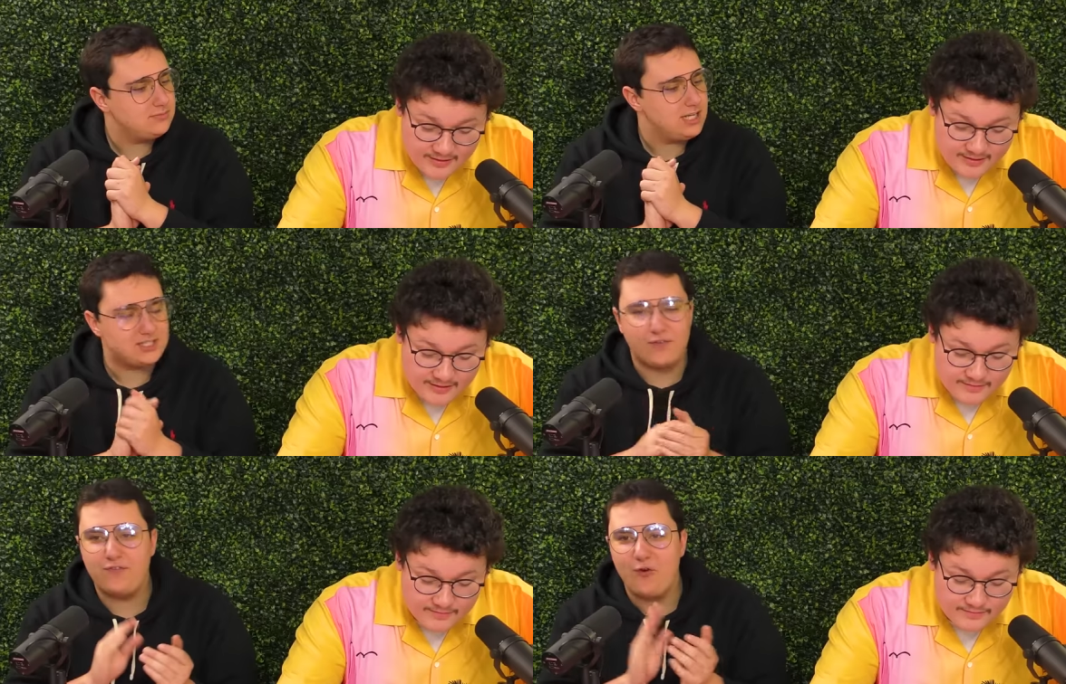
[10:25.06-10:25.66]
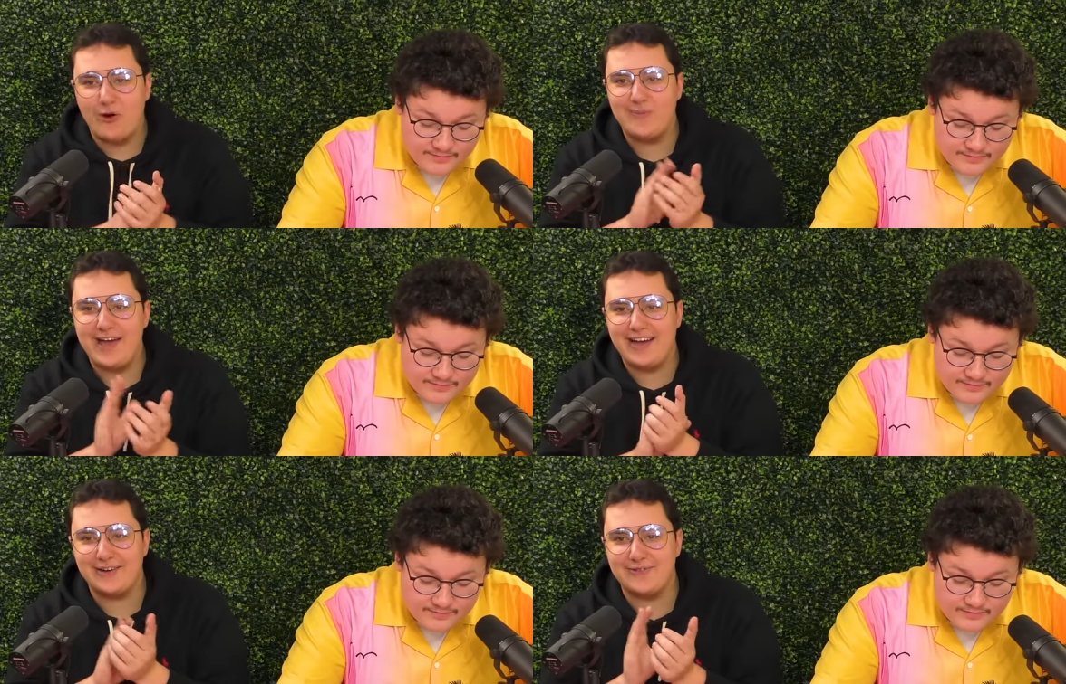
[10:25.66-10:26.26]
Speaker 1: That's a four
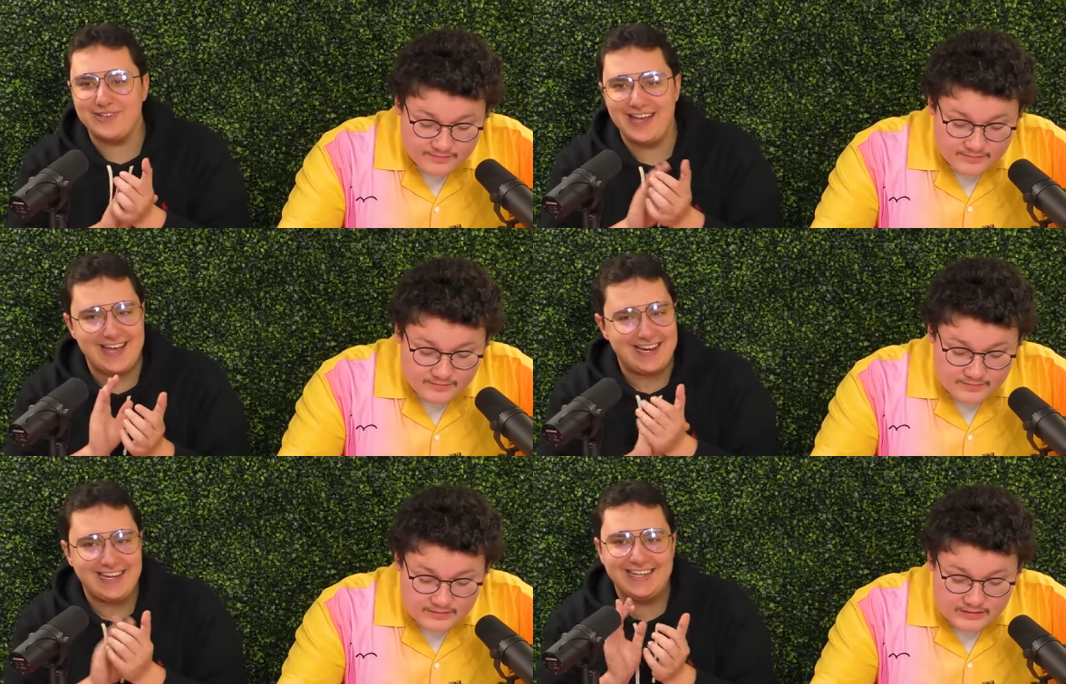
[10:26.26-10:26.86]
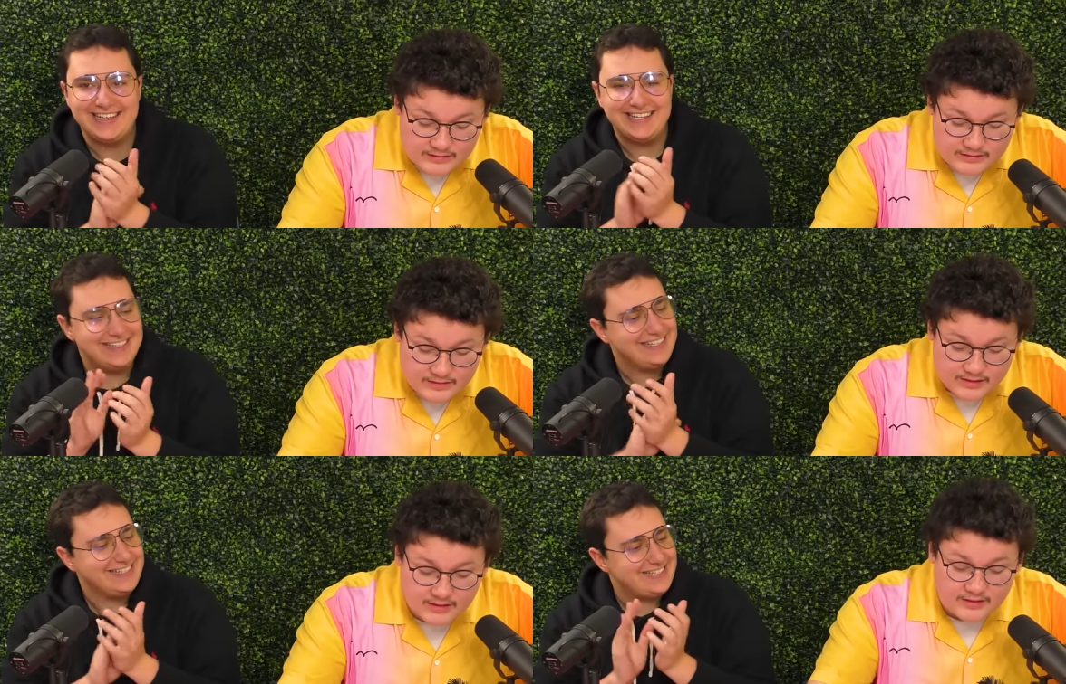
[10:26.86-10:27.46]
bagger for Danny.
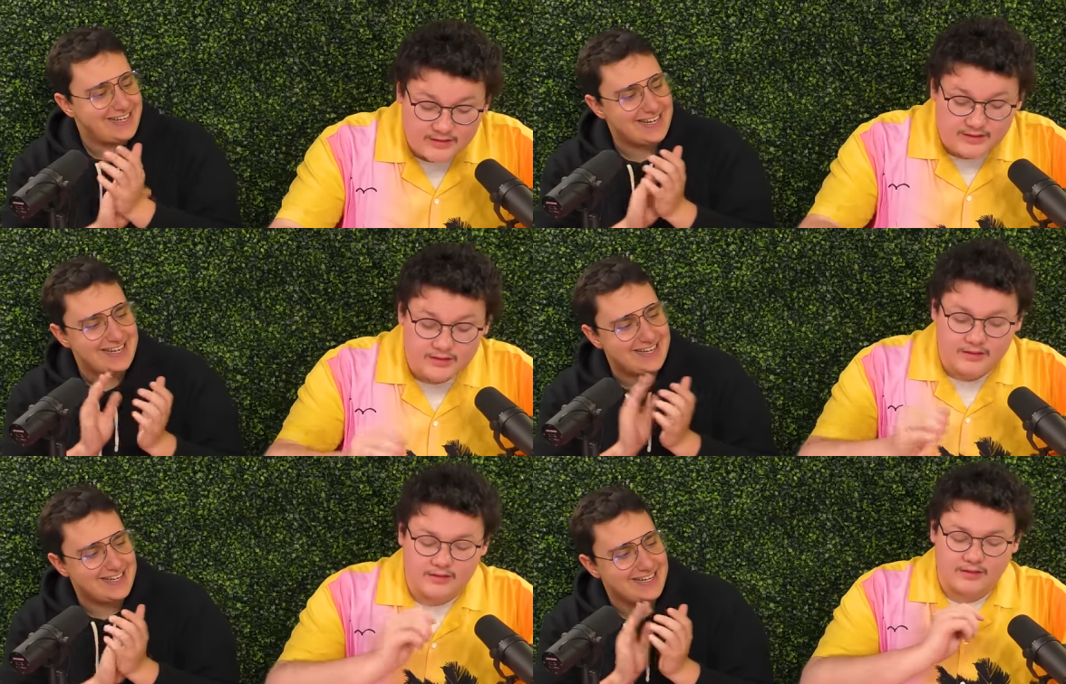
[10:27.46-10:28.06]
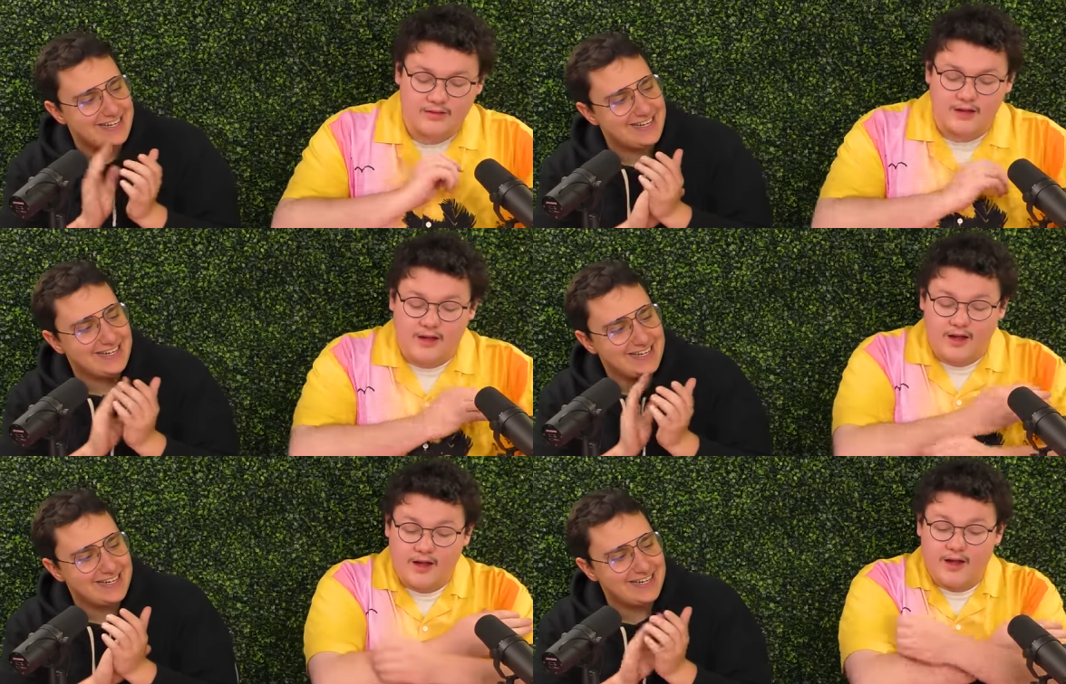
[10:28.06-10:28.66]

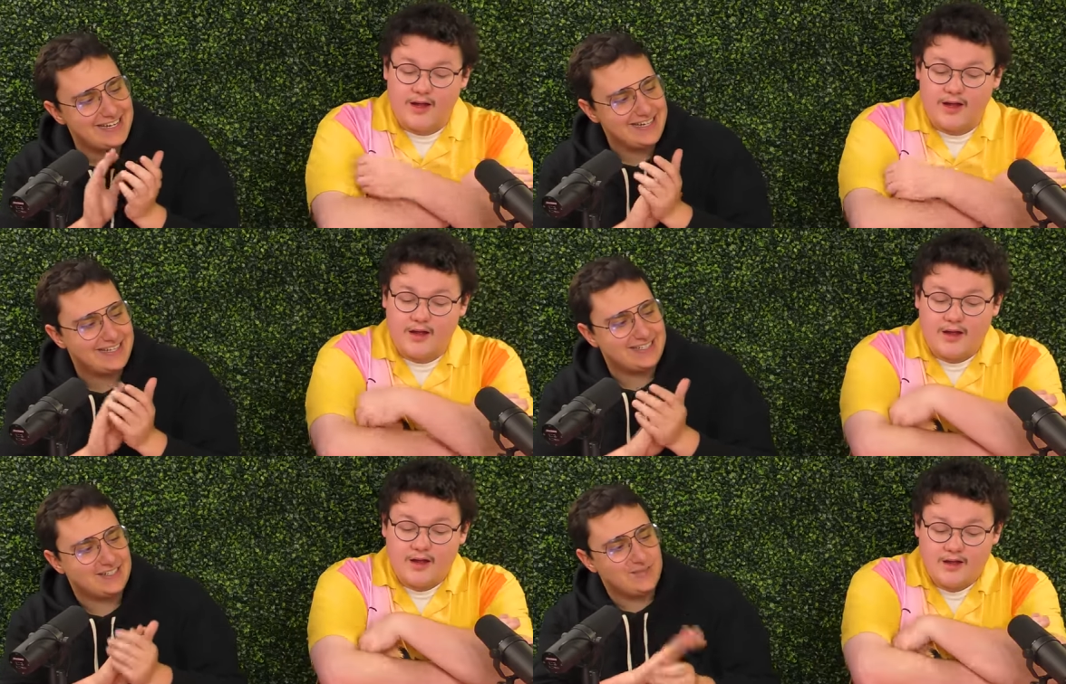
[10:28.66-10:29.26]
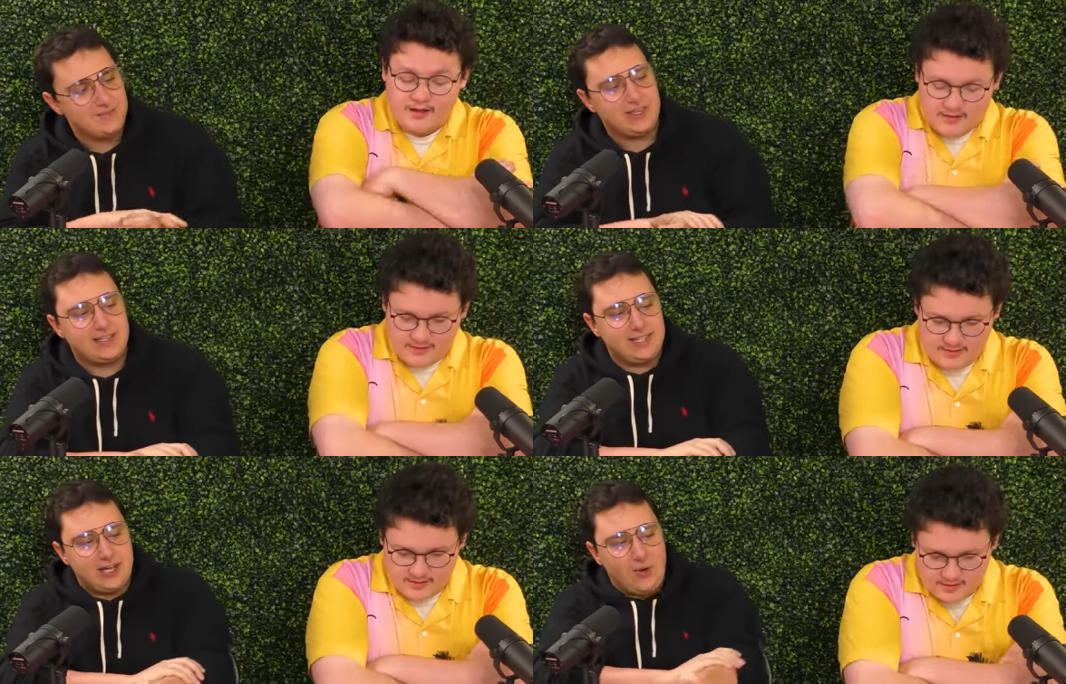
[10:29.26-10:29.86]
Uh, I'll
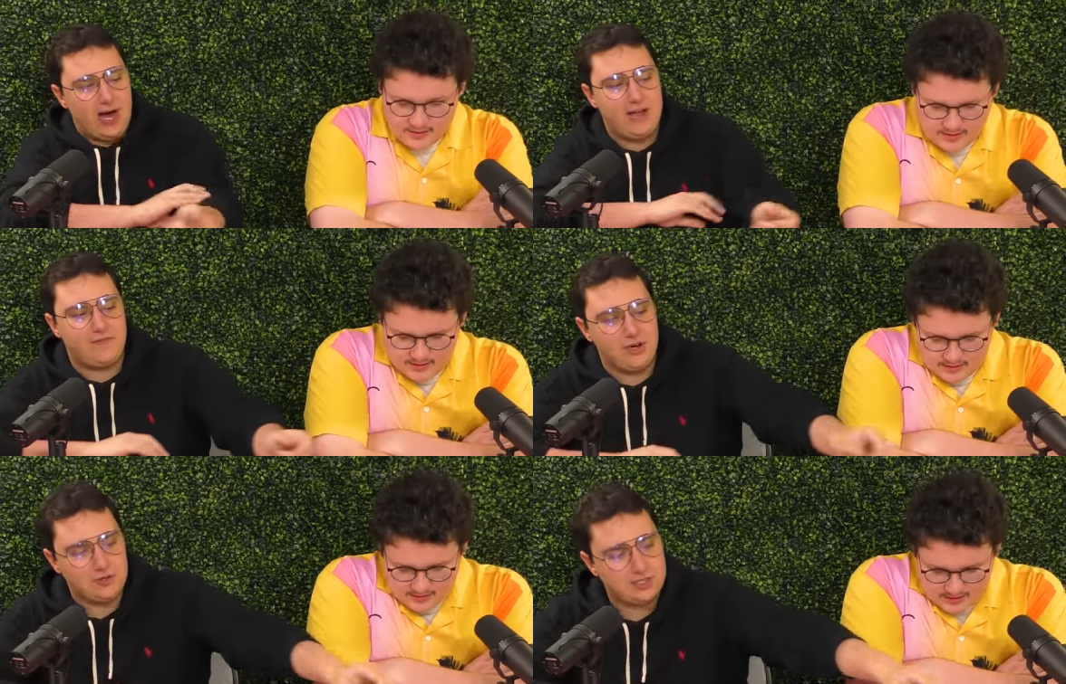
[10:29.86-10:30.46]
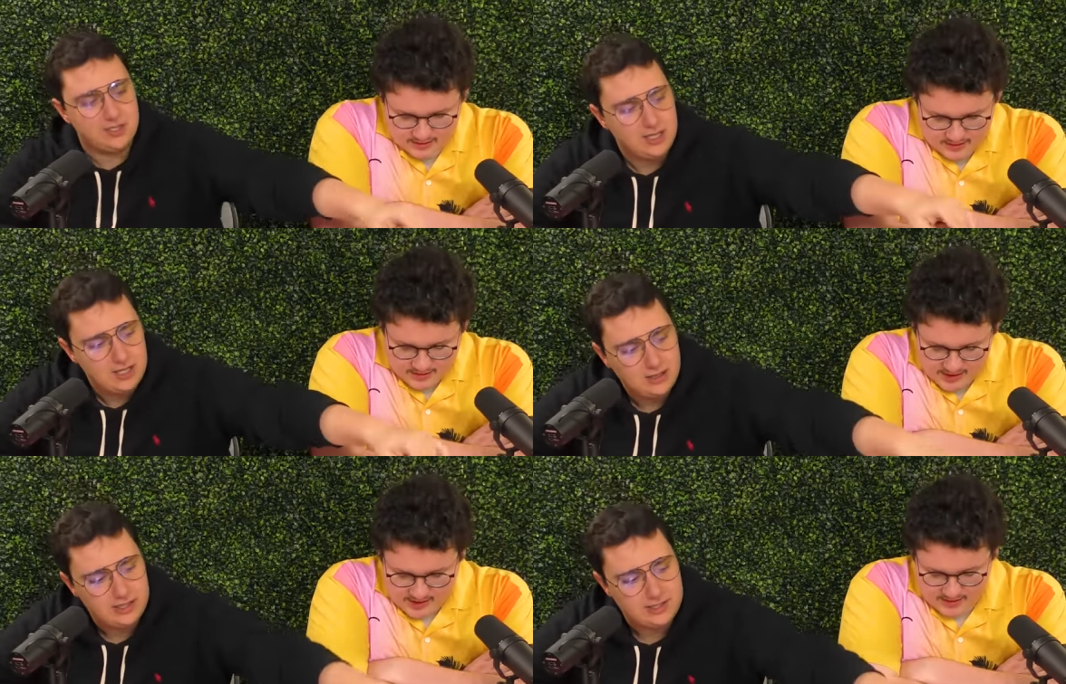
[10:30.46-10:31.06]
tell you why, folks. Yeah.